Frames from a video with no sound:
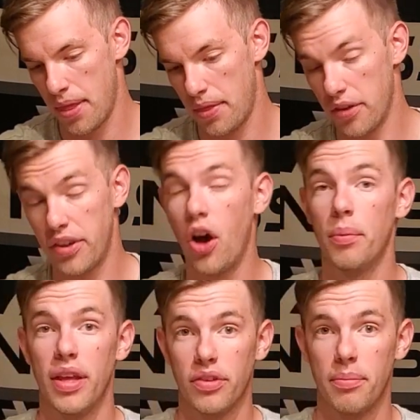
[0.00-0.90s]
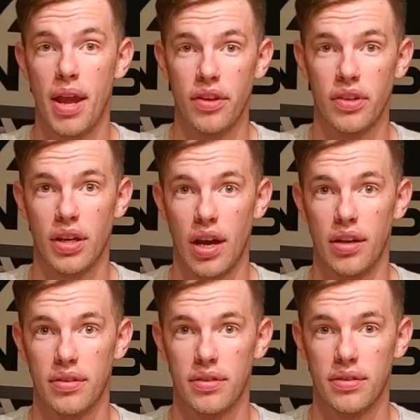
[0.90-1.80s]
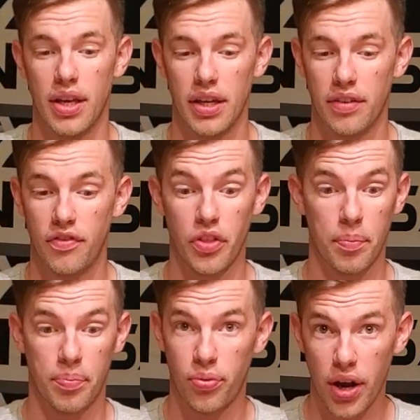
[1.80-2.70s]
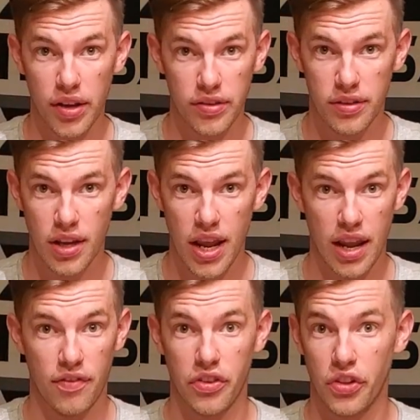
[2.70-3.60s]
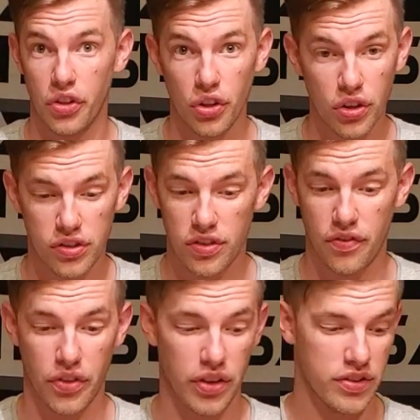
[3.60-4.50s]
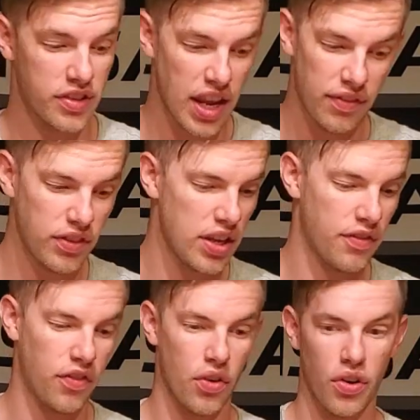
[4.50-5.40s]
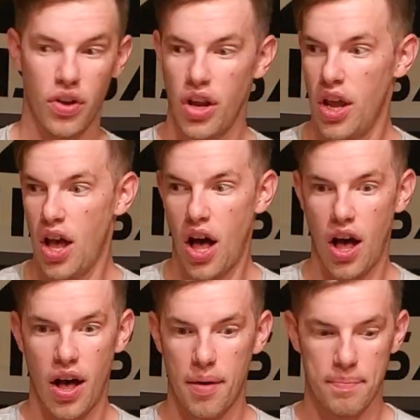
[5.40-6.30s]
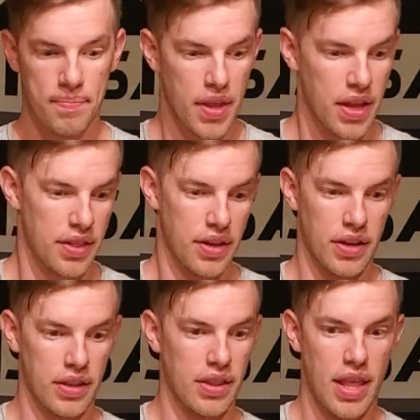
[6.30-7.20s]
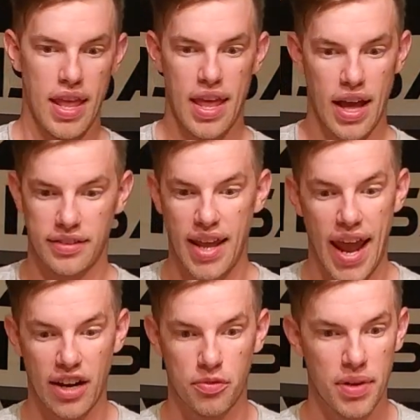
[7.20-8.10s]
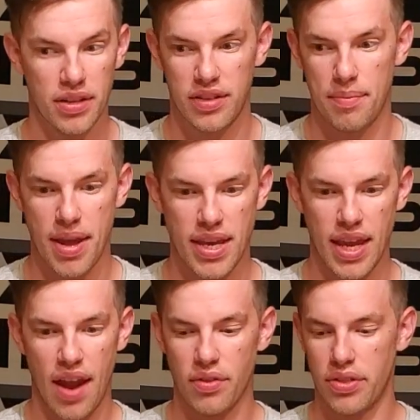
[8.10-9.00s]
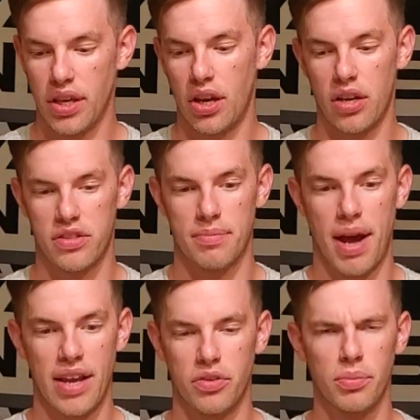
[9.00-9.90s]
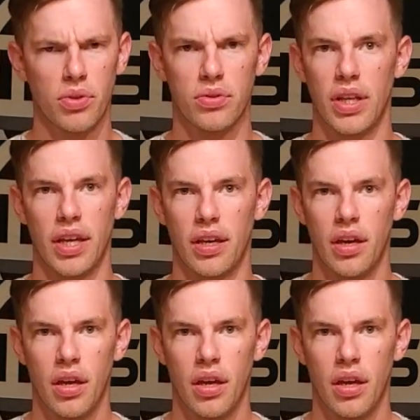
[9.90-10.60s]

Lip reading: this helmet is amazing, guys. Like, for the price, for the looks, for the safety, for the attachments, and making everything customizable. Like,